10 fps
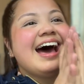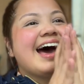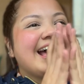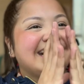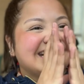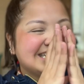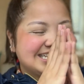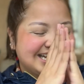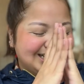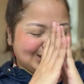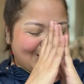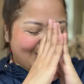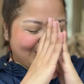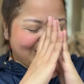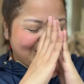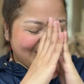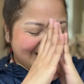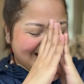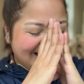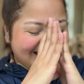I get ticked off
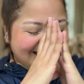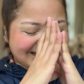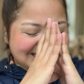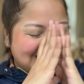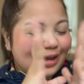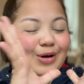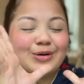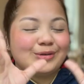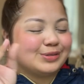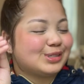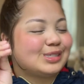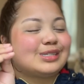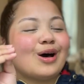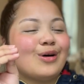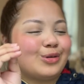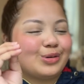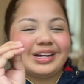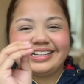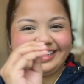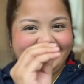so
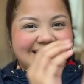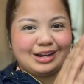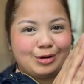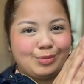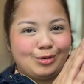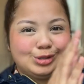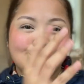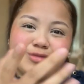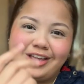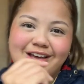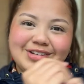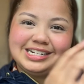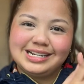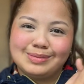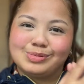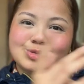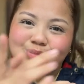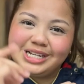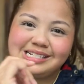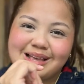quickly at airports. So if you have any tips,
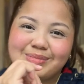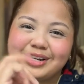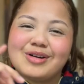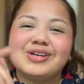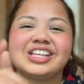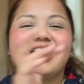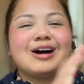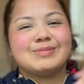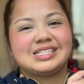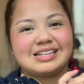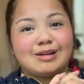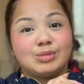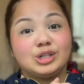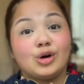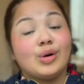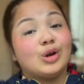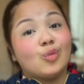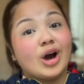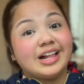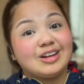please let me know in the comments down below. And
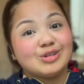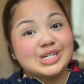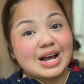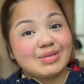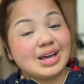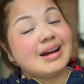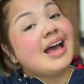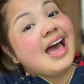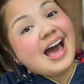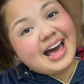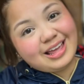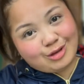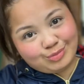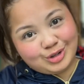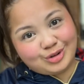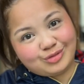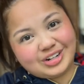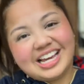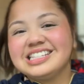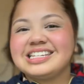while you're down there, I hope you don't
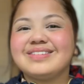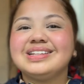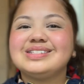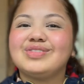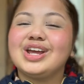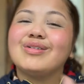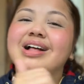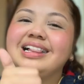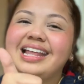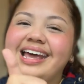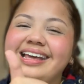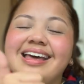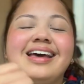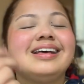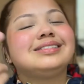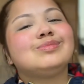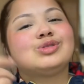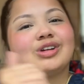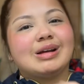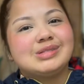forget to give this video a like,
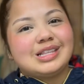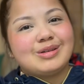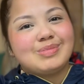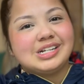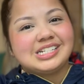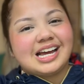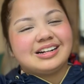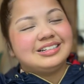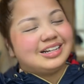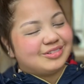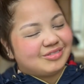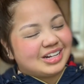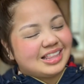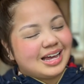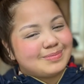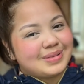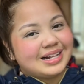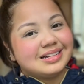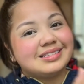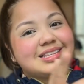subscribe to the HUBient channel, and ring that
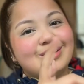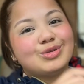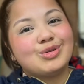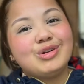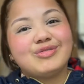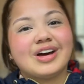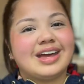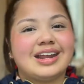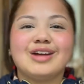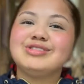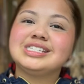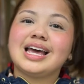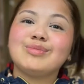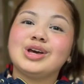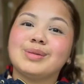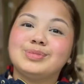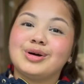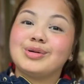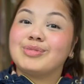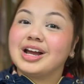bell so you're notified every time we
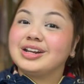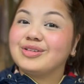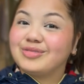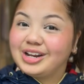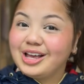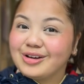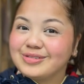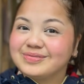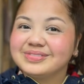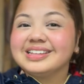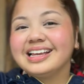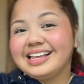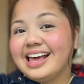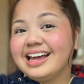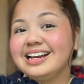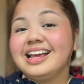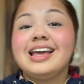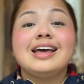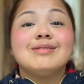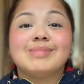upload a brand new video. Again,
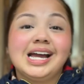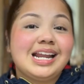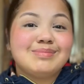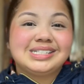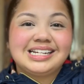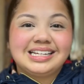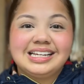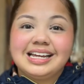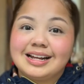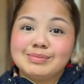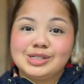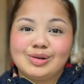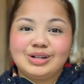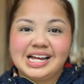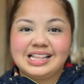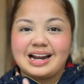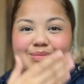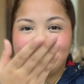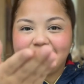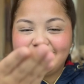my name is Nikki, and I'm so glad that I
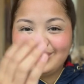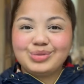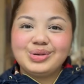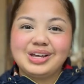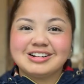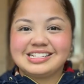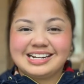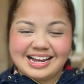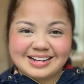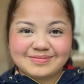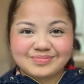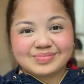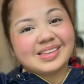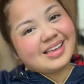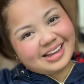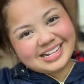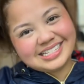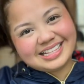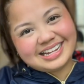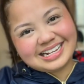met you here today.
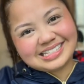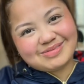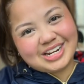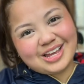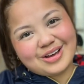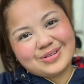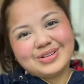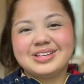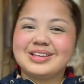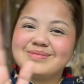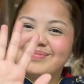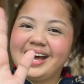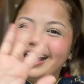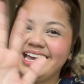Until the next video, bye!